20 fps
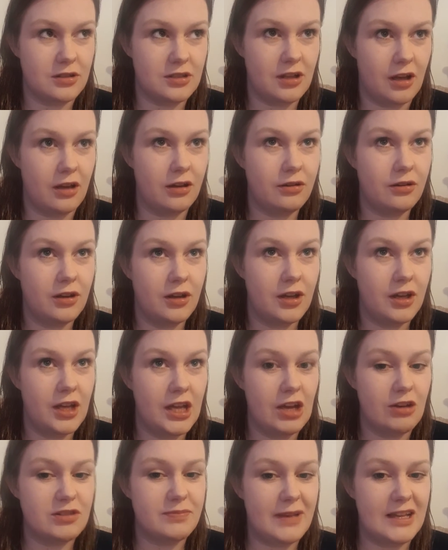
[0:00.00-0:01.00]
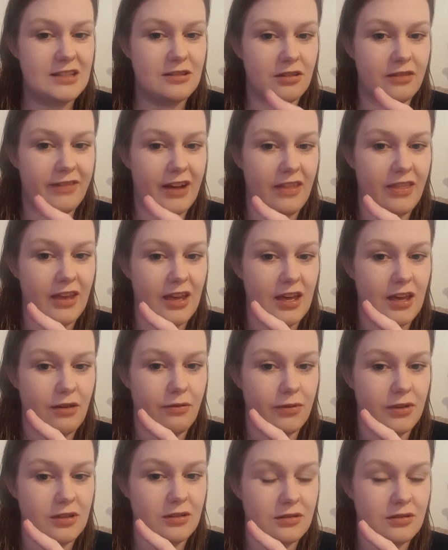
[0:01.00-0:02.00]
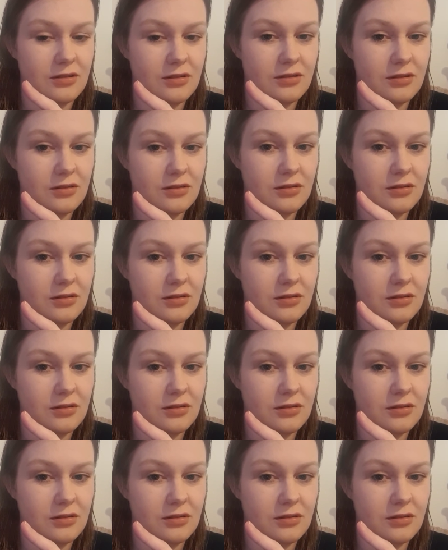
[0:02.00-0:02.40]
So it was based on the fact that he was